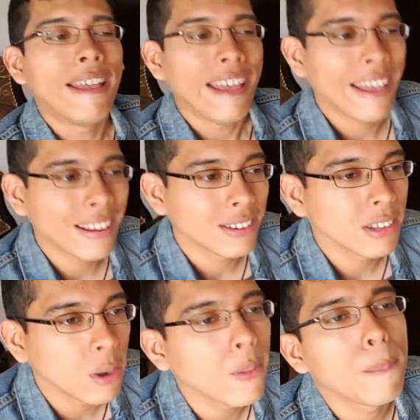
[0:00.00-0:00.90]
And,
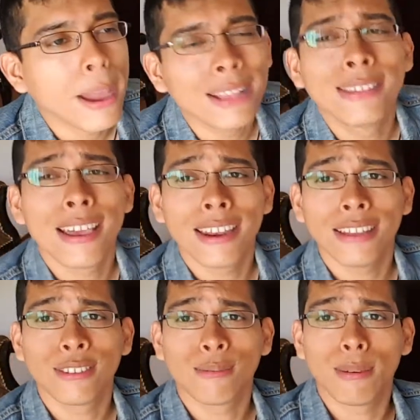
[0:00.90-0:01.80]
you know, the band said
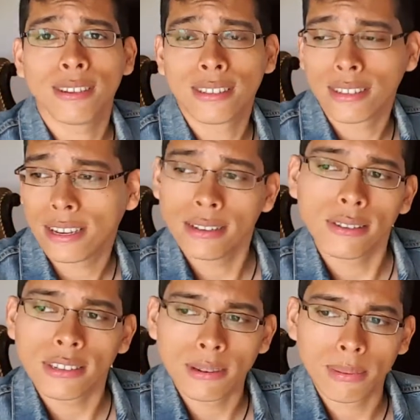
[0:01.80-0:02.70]
it's basically
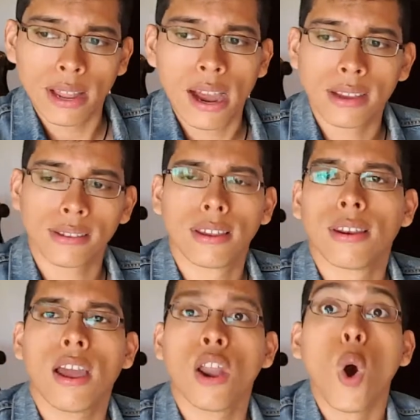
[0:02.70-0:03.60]
to symbolize
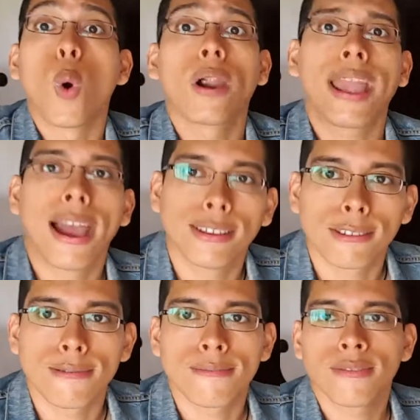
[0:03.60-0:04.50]
an
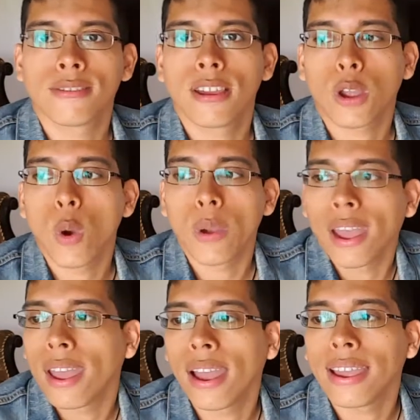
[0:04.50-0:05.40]
orgasm. It's like,
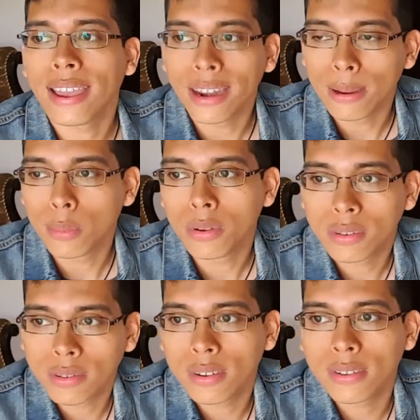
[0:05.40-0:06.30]
okay, I get it, but
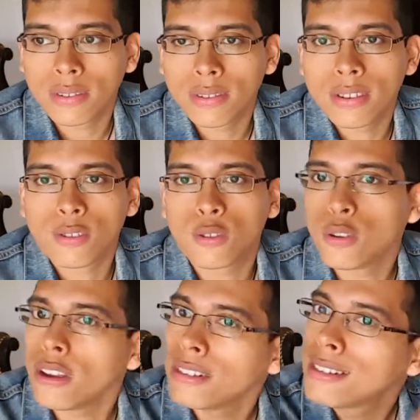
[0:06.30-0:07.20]
it's
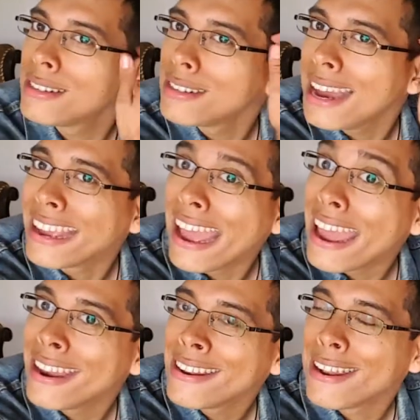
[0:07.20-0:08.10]
just,
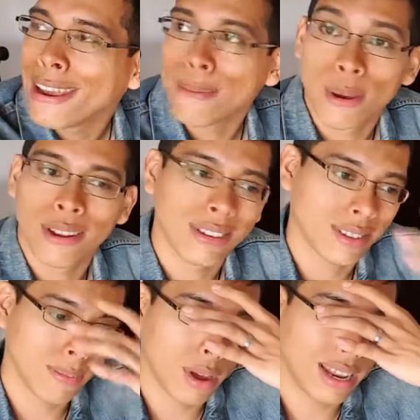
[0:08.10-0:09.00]
again, like
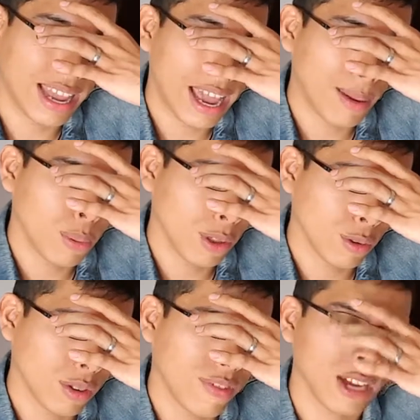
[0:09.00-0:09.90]
Mutt Lang putting
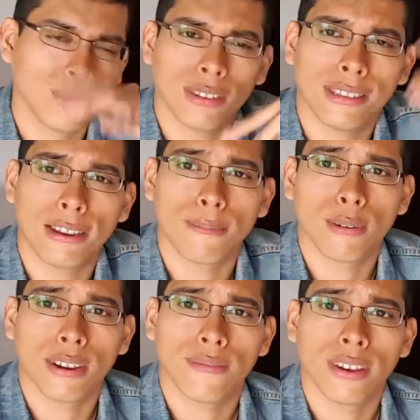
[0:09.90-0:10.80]
those effects for the sake of
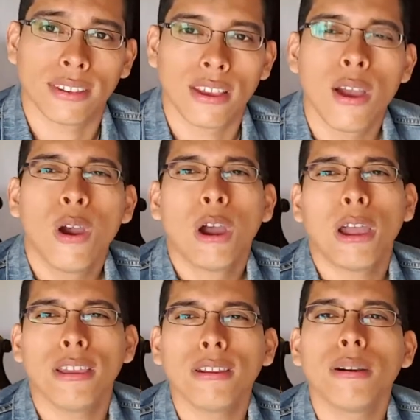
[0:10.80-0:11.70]
putting effects.
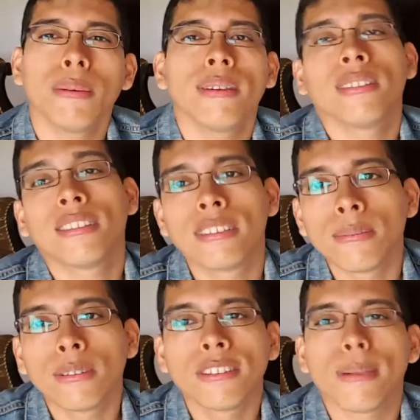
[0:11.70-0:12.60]
You know what I mean? The
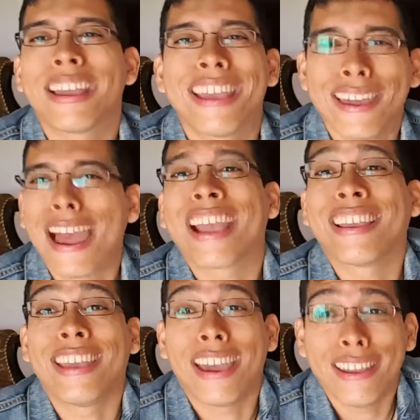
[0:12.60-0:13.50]
symbolism, I get
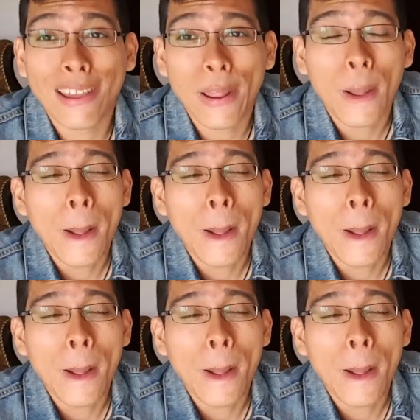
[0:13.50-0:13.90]
it.